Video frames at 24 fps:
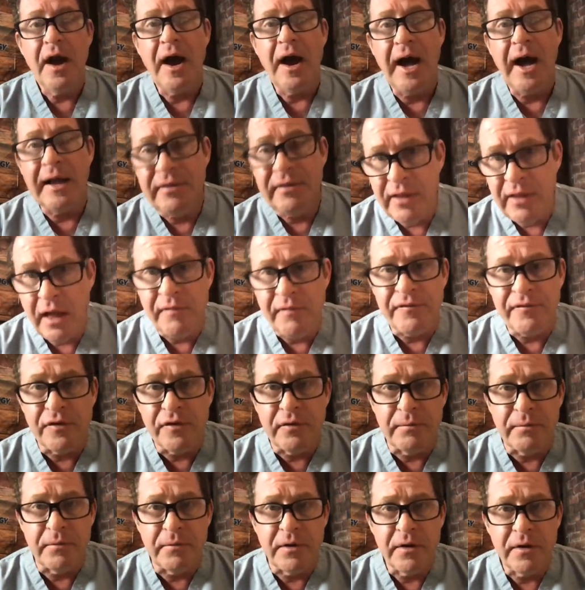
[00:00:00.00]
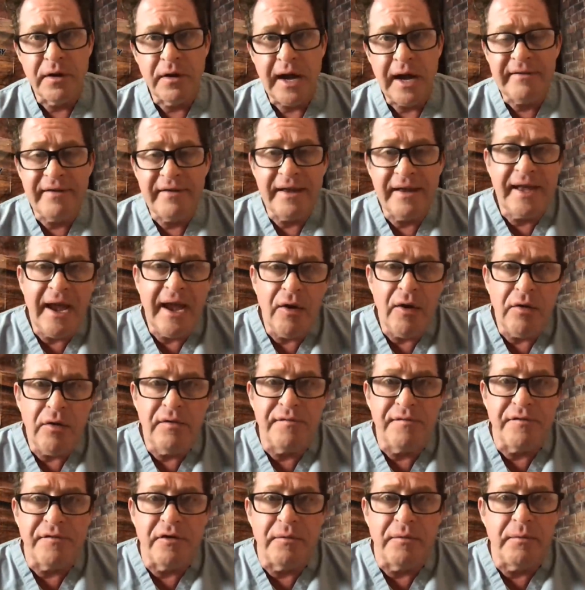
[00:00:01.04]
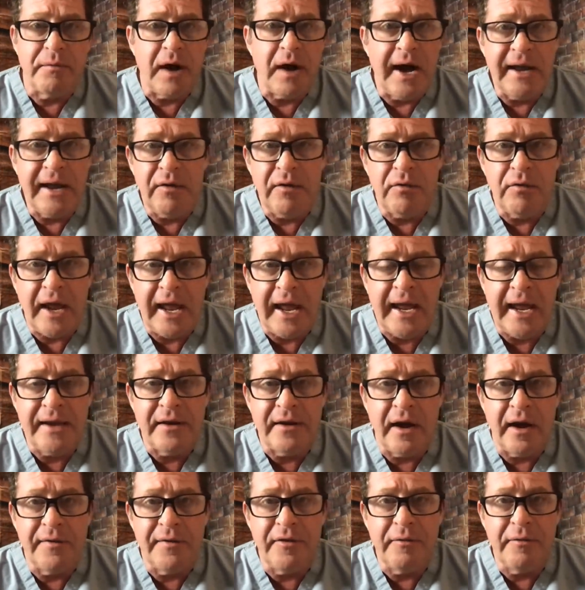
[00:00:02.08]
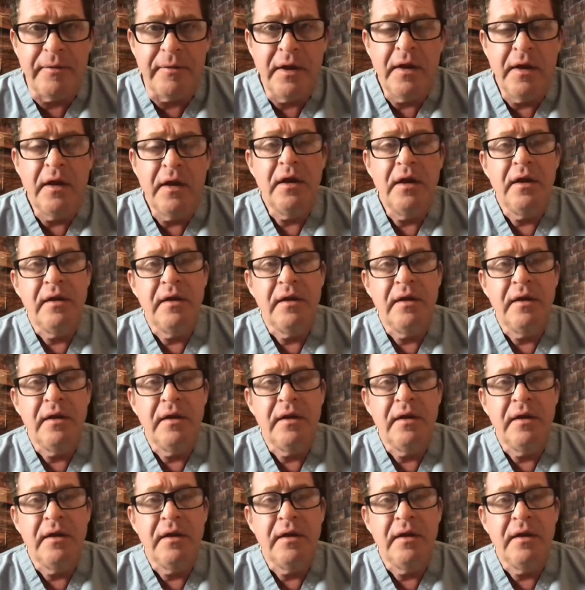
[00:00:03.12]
I love them. I take care of them. I don't hate on them.